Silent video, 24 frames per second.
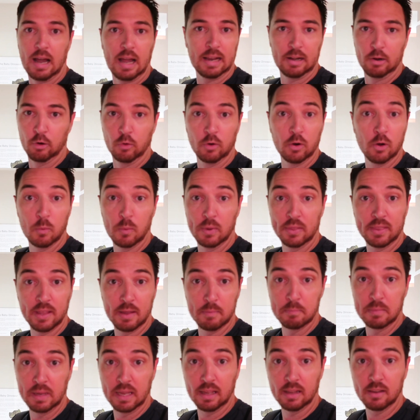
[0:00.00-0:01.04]
I don't know what
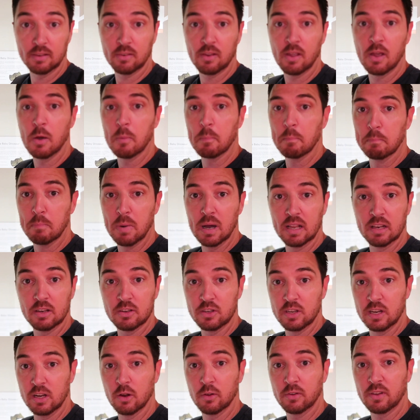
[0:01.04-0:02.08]
that means, but
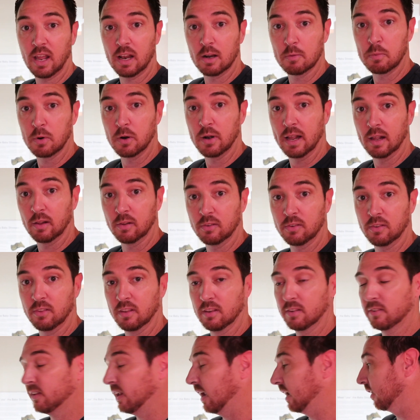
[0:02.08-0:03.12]
she knows how to pronounce
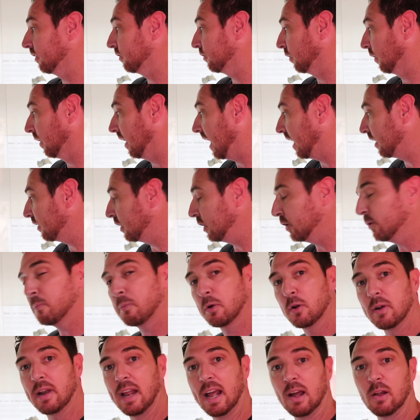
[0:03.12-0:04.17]
this dinosaur. How do you
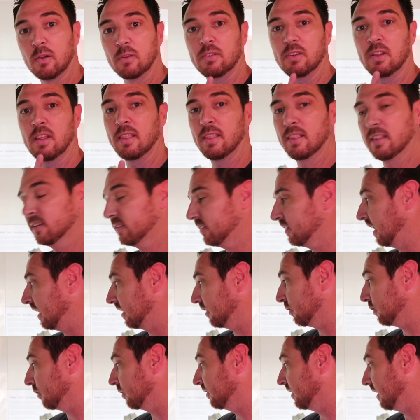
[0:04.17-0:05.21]
pronounce this
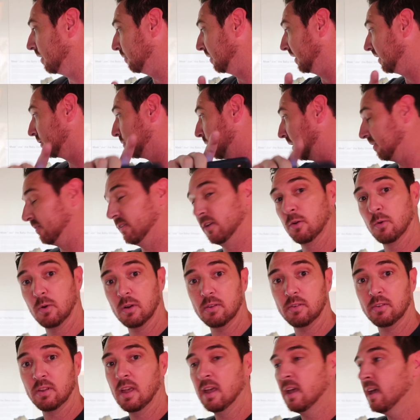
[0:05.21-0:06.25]
dinosaur's name? Because my
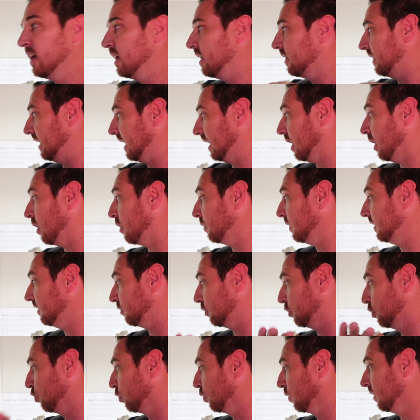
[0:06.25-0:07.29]
viewers, they always
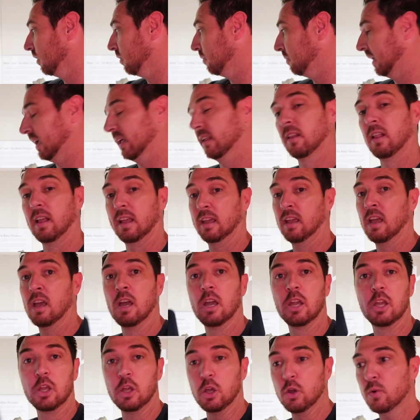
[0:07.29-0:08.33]
grill me and like,
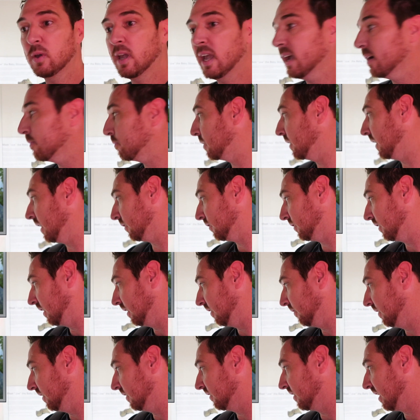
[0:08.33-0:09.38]
you can't pronounce
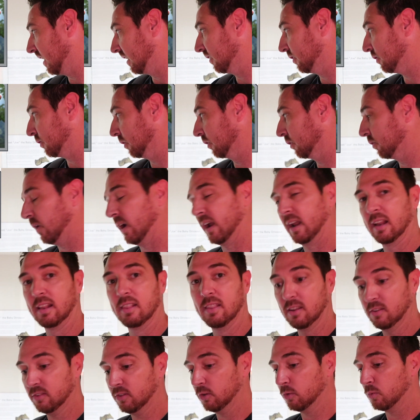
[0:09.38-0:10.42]
any of these dinosaurs right,
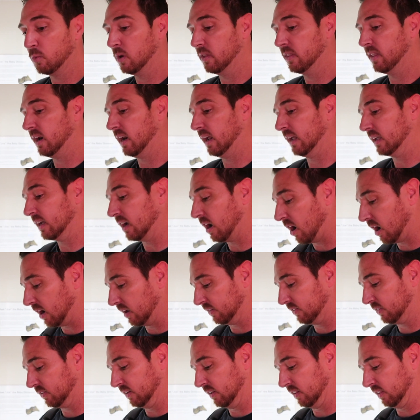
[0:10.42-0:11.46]
and this is one that I
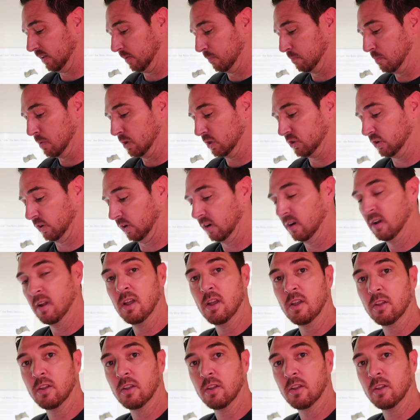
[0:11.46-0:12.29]
constantly butcher.